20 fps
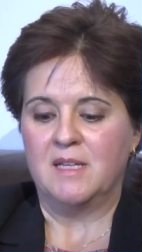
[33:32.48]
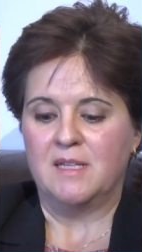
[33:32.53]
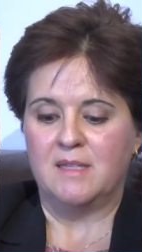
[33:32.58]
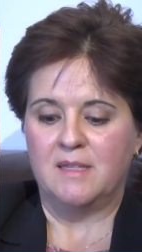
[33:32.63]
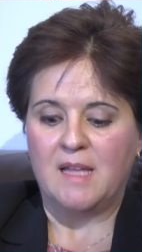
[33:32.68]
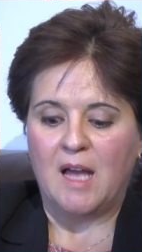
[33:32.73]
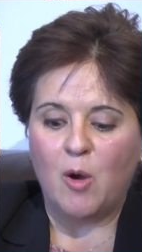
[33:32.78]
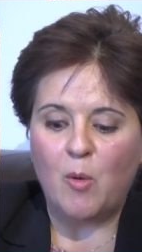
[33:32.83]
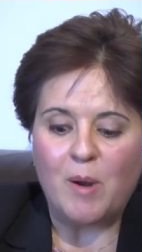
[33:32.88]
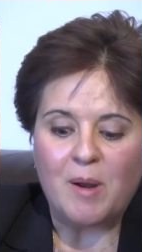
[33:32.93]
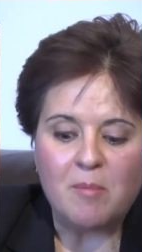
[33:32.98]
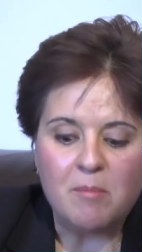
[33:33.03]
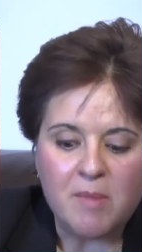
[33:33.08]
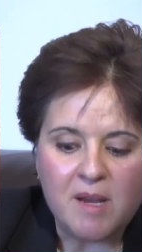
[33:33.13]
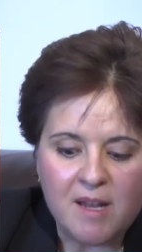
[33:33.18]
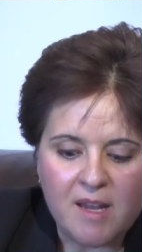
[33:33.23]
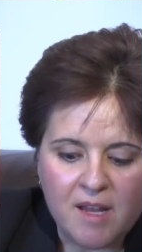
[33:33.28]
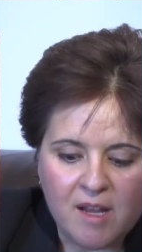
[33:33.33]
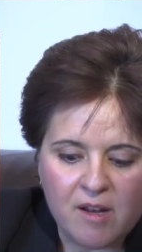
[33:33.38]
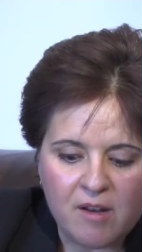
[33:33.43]
Now
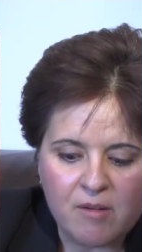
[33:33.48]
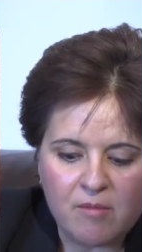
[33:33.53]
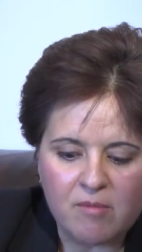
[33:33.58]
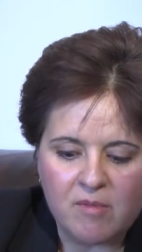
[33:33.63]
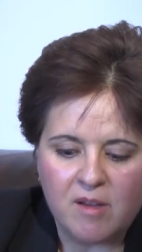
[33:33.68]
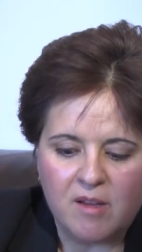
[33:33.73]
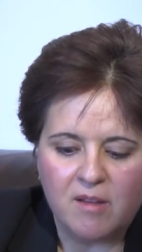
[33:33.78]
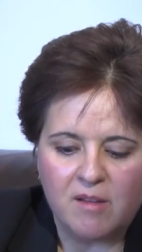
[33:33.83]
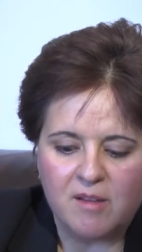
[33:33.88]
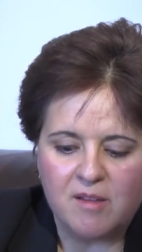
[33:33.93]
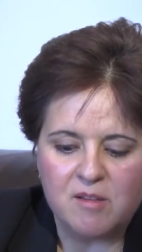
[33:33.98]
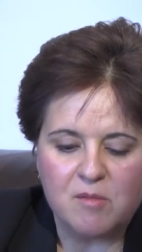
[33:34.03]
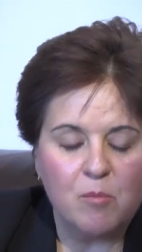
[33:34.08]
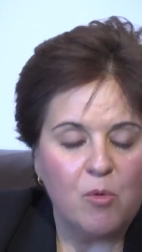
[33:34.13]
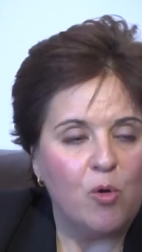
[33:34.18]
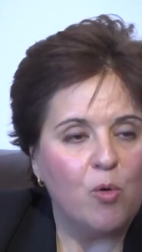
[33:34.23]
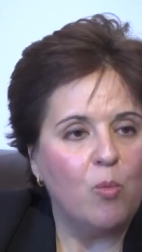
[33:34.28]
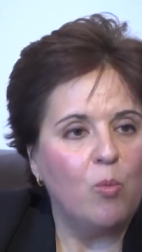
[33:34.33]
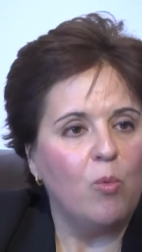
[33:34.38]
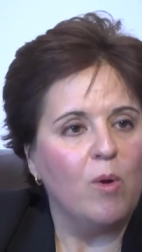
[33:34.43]
Armenia is
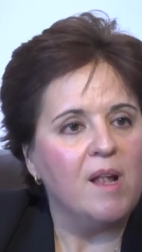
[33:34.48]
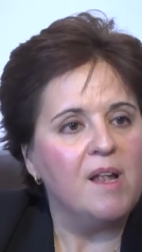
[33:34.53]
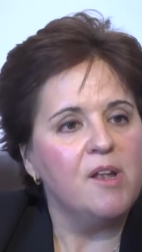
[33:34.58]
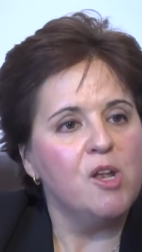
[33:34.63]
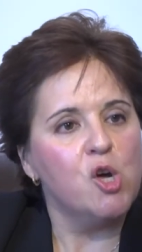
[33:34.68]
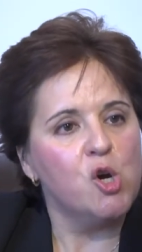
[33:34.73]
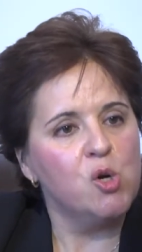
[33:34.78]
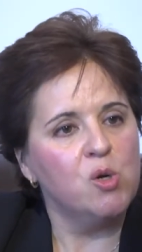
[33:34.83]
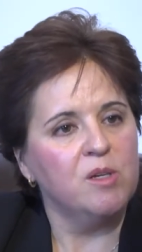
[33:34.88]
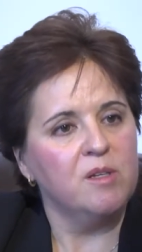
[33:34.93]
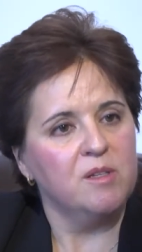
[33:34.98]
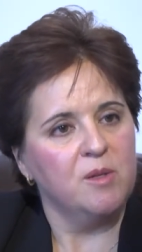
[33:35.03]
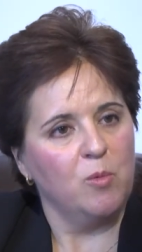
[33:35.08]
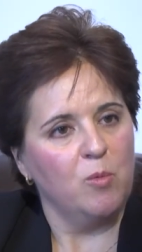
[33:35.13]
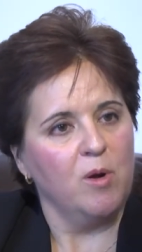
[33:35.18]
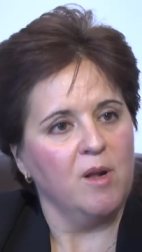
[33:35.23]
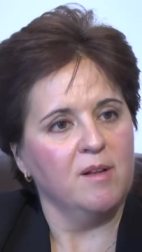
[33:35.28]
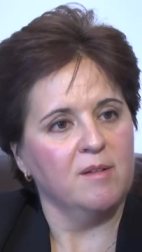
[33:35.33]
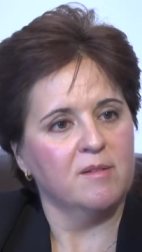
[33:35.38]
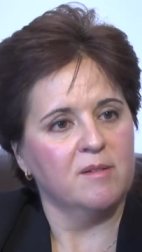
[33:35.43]
more well known in the
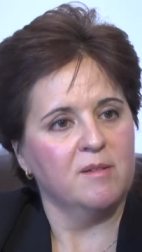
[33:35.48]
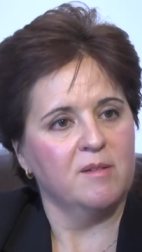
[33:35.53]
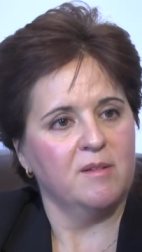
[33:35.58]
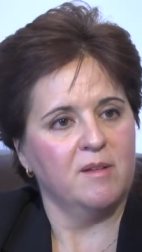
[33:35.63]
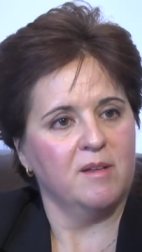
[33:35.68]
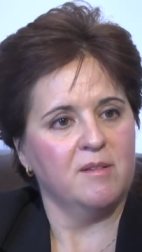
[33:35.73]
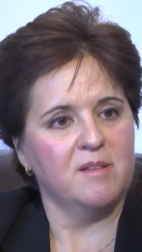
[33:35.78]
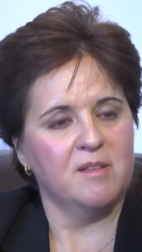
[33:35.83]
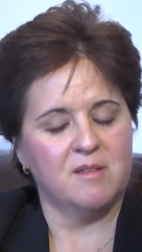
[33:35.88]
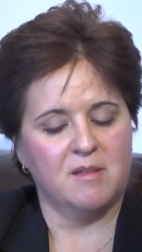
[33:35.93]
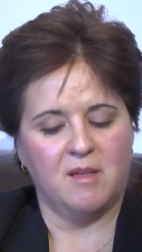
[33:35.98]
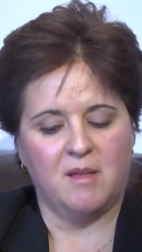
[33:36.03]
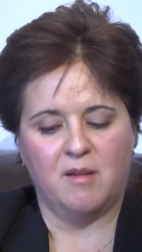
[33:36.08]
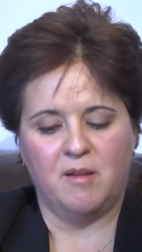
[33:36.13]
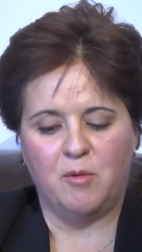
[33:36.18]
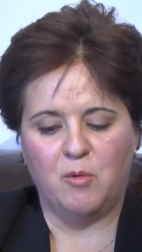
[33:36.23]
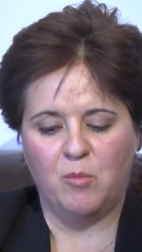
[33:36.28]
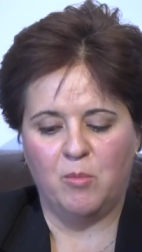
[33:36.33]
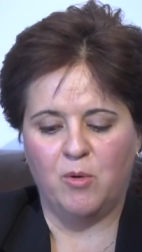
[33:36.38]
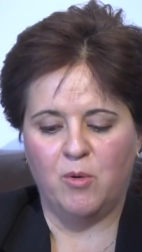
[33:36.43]
world. This
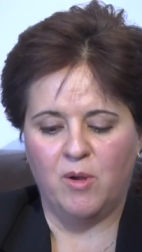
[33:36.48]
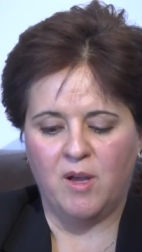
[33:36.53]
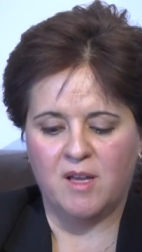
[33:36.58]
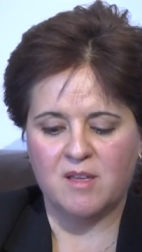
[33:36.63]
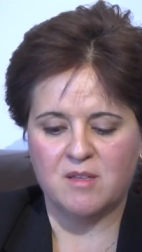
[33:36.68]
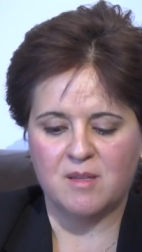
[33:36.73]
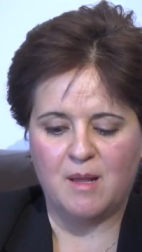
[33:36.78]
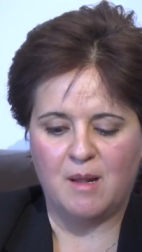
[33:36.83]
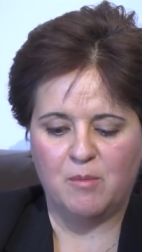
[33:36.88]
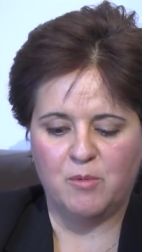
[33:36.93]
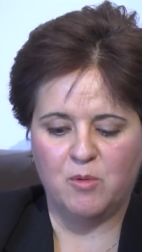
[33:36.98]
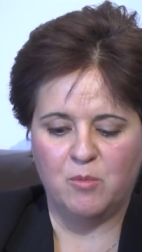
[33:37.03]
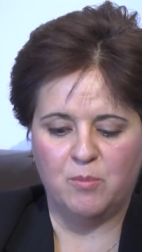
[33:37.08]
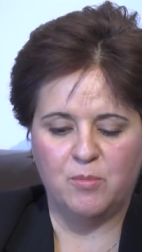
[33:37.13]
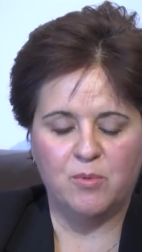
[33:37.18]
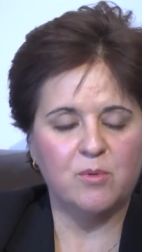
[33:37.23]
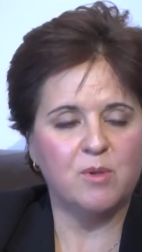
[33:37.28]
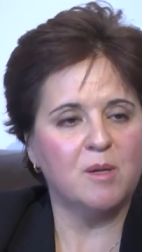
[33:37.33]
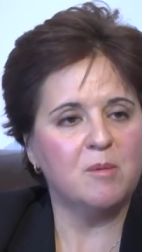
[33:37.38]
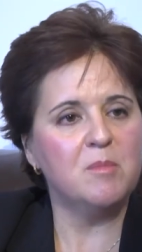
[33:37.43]
Eurobond has helped to
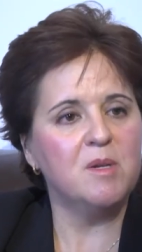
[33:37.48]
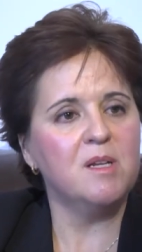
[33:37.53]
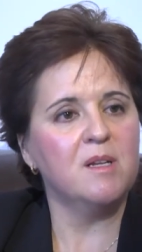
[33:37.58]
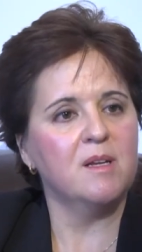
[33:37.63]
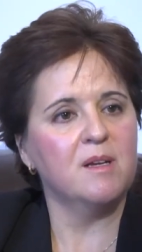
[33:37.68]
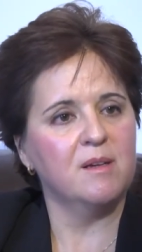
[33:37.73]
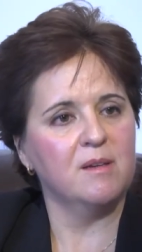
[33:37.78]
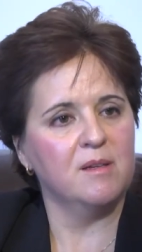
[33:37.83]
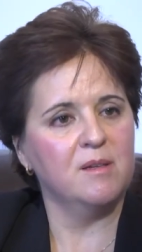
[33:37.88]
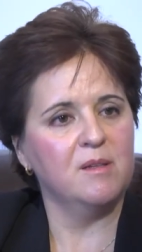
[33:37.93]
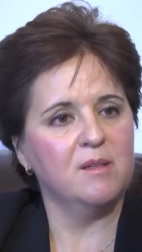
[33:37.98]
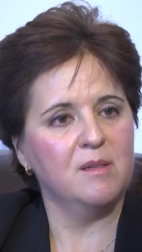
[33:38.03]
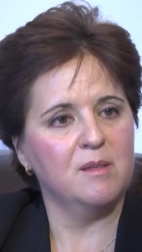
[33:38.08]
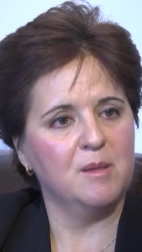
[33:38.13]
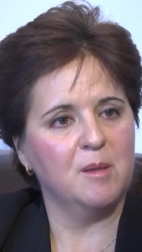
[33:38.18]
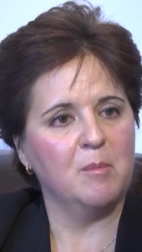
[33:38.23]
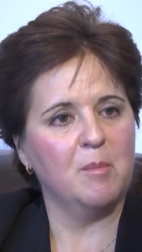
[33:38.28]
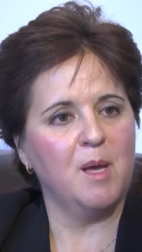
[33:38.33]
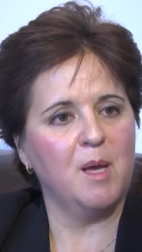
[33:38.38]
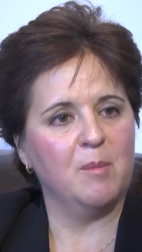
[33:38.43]
put Armenia in
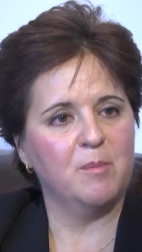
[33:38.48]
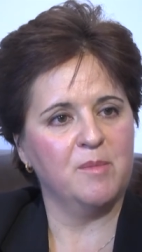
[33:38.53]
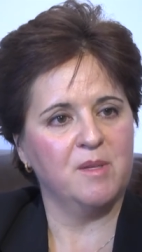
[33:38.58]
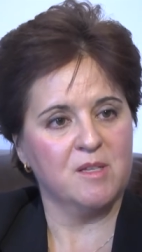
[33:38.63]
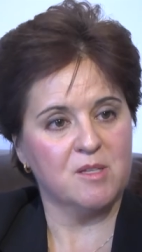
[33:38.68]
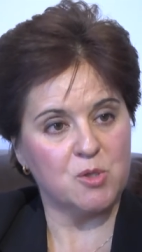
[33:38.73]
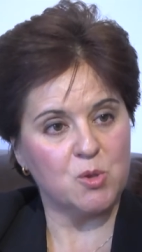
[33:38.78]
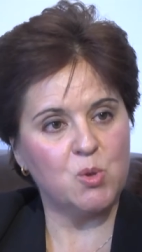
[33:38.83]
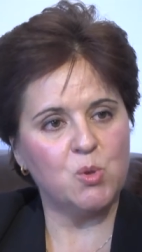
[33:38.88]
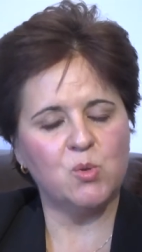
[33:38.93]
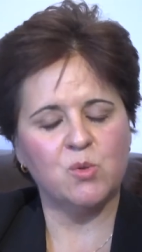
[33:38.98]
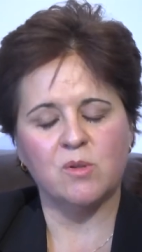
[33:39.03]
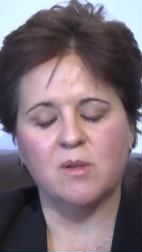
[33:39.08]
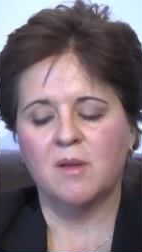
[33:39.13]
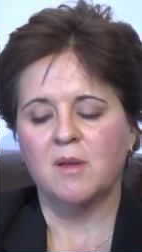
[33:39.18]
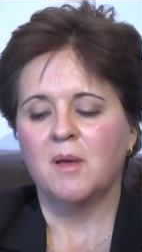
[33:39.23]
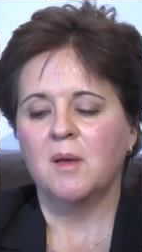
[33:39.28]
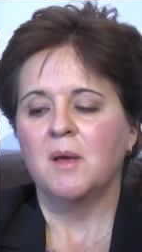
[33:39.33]
the map. That's good.